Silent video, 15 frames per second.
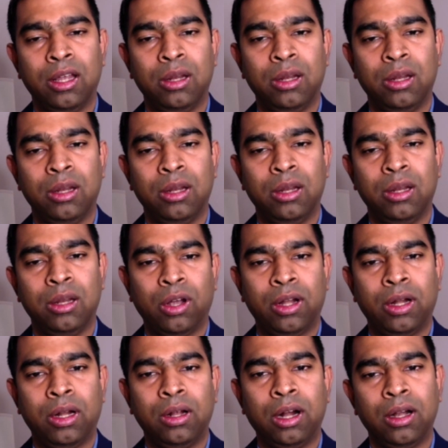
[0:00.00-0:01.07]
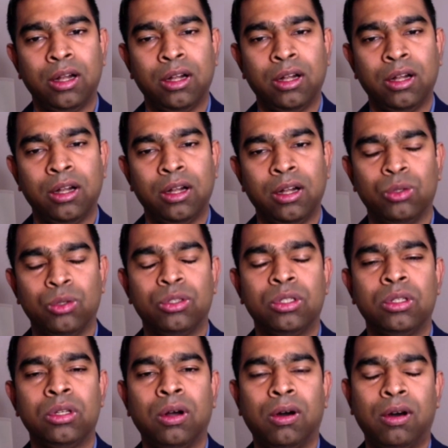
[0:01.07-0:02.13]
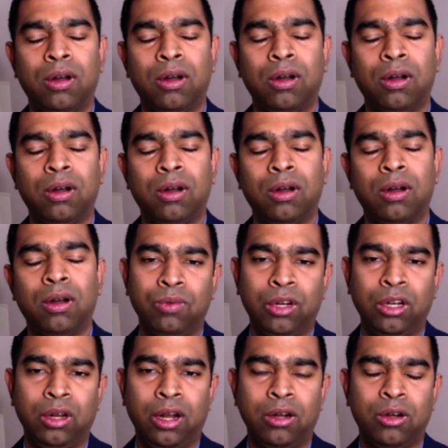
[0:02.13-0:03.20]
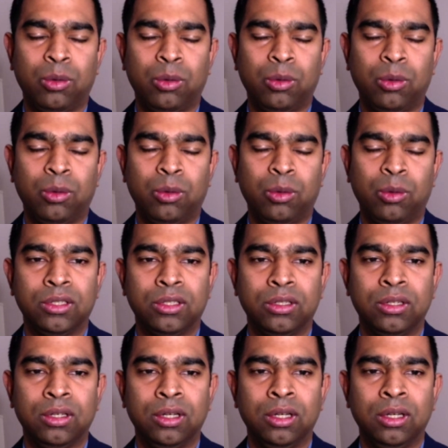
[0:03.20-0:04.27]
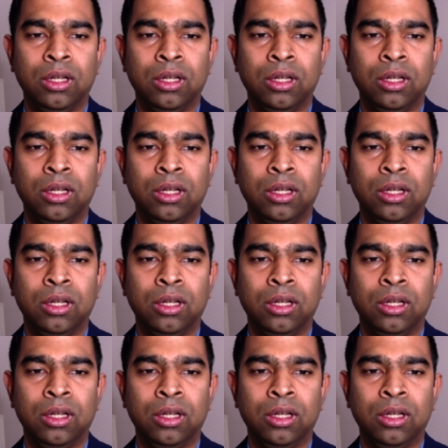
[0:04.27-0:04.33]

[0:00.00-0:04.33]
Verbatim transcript: that can be deployed at telcos or, or even in enterprises.